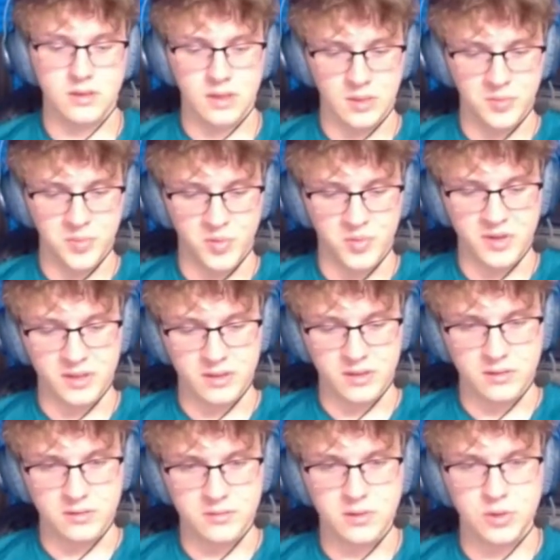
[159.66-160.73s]
I'm put my
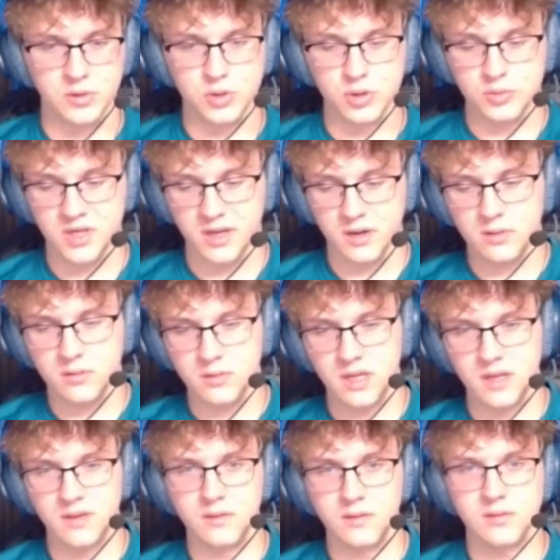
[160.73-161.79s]
YouTube channel in
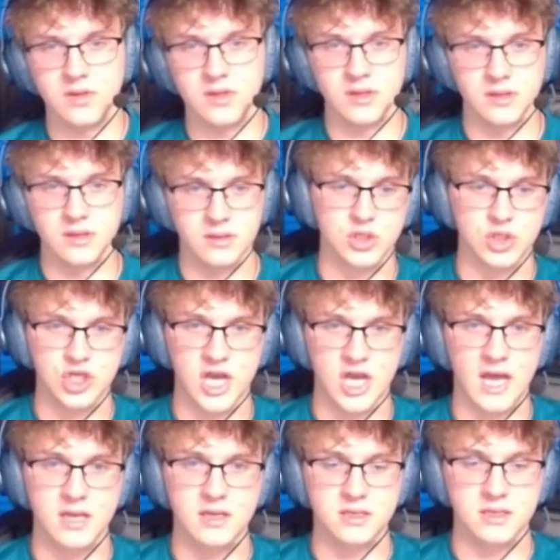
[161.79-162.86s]
the
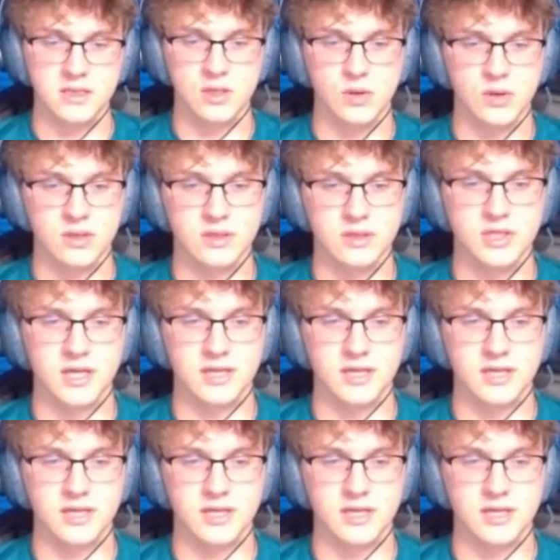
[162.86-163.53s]
chat. You can check